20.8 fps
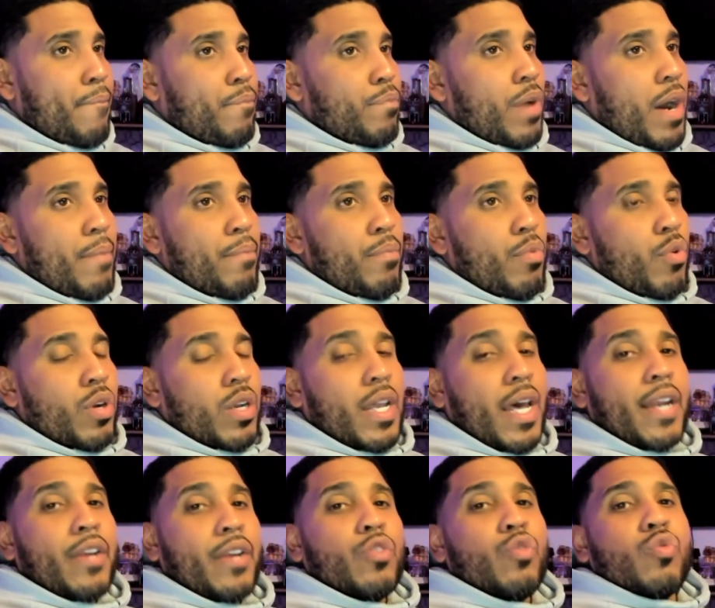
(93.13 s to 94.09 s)
I bought a
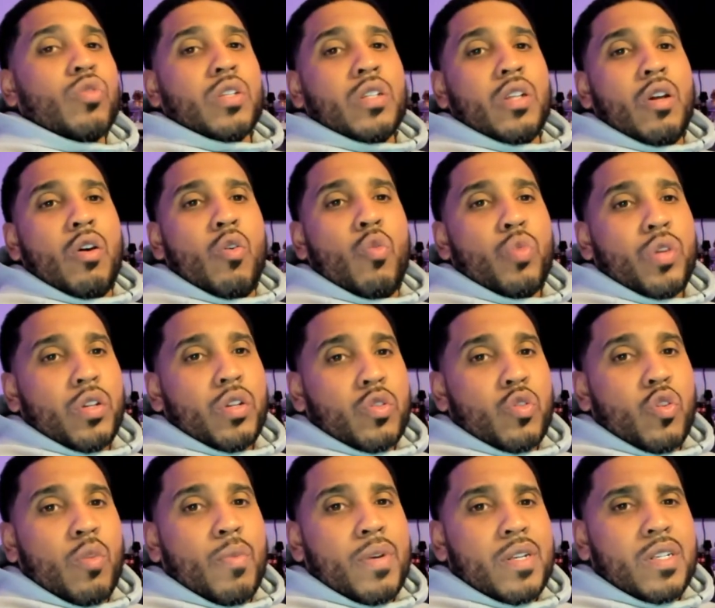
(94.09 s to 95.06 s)
lot of new cologne. We're going to
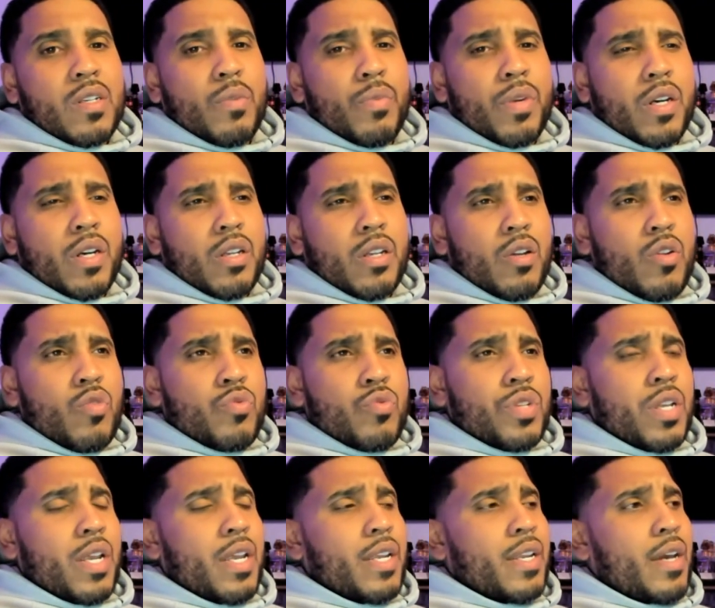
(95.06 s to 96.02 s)
talk about some of the colognes
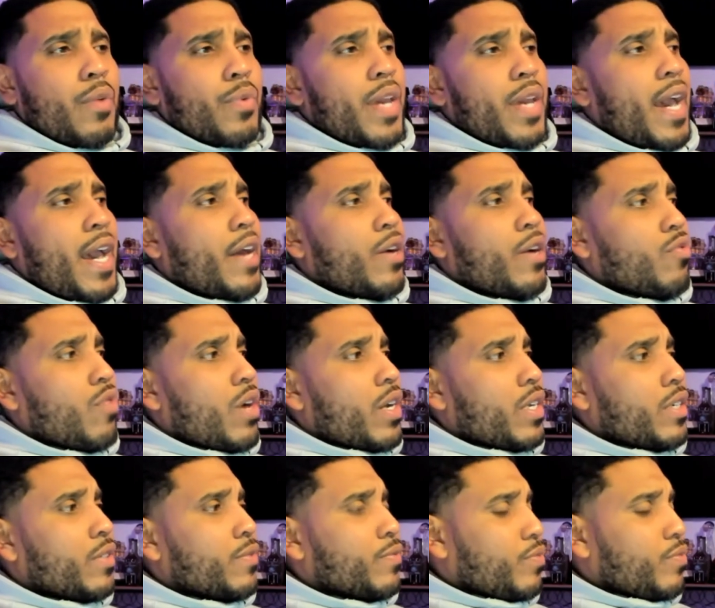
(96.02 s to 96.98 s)
that we had
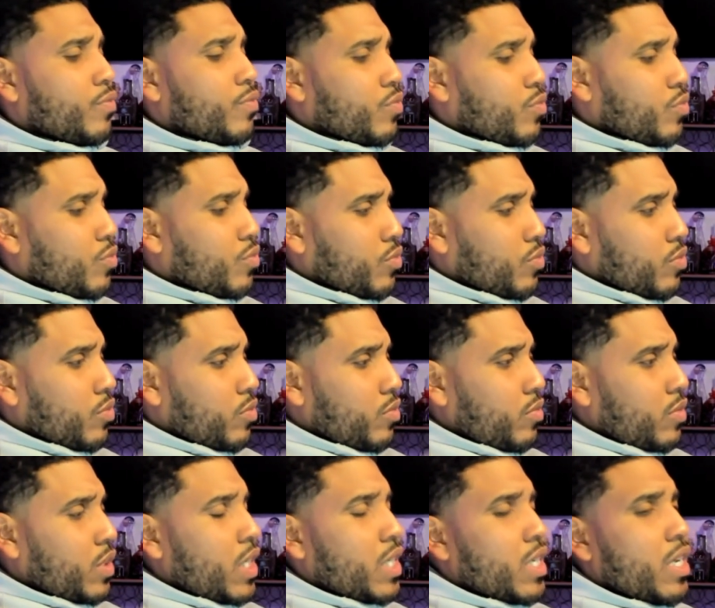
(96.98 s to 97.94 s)
already.
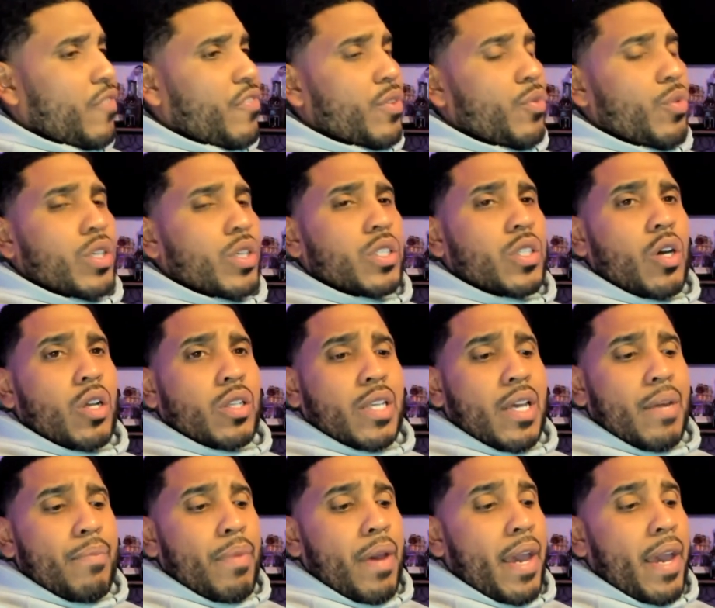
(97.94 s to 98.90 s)
Definitely want to start
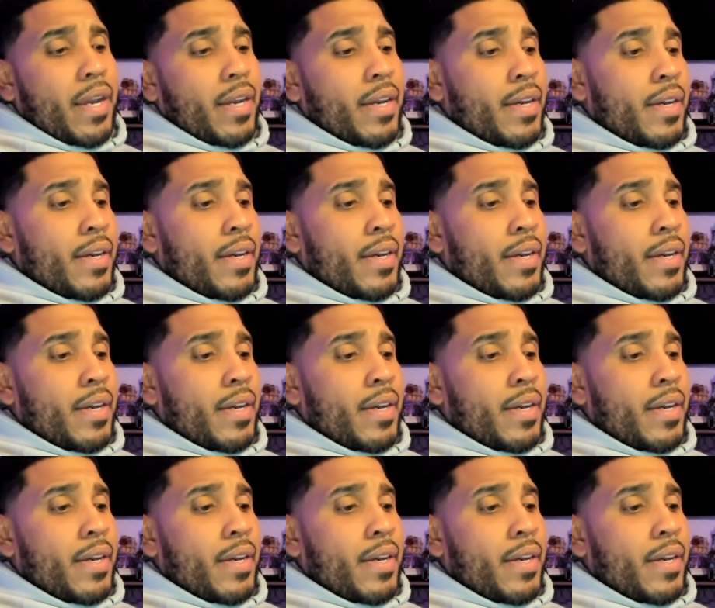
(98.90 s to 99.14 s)
that back.